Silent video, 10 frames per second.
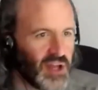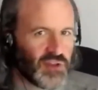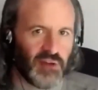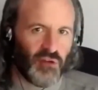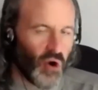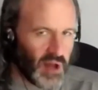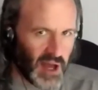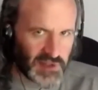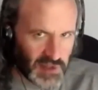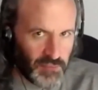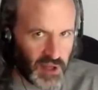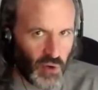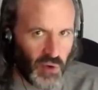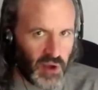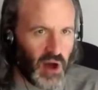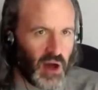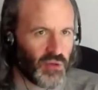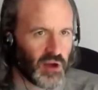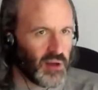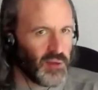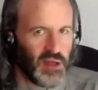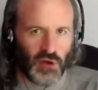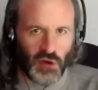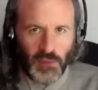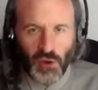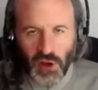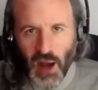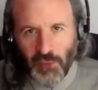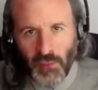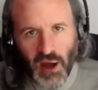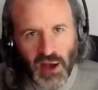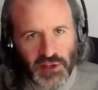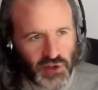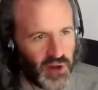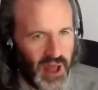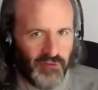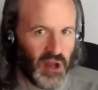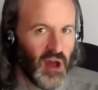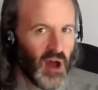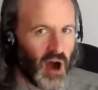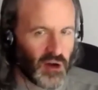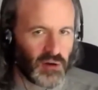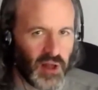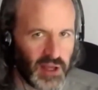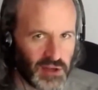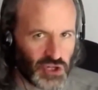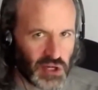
They've already got something going on where they're going to be either immunocompromised or already have an underlying condition.